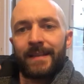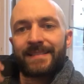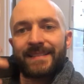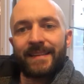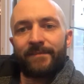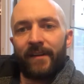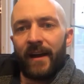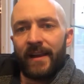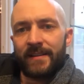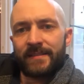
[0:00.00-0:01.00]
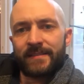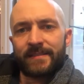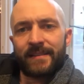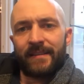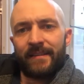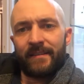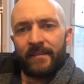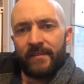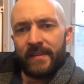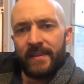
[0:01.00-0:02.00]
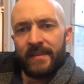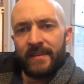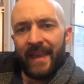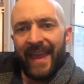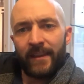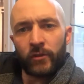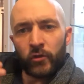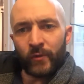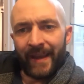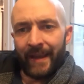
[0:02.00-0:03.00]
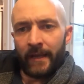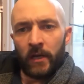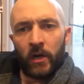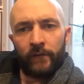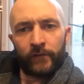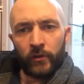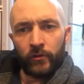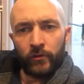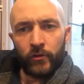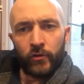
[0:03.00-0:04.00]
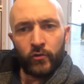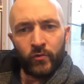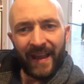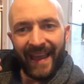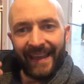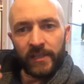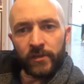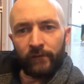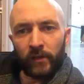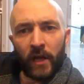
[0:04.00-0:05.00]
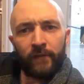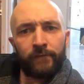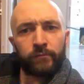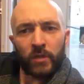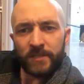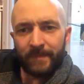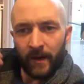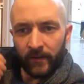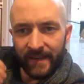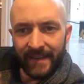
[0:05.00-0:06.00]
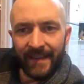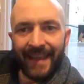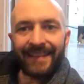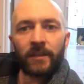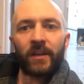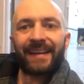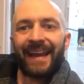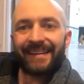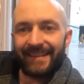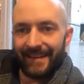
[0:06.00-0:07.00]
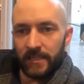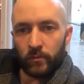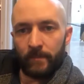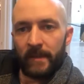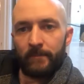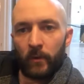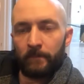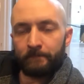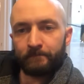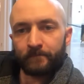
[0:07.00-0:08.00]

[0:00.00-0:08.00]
It signifies the entering of the new age of love, prosperity, and connectedness with people.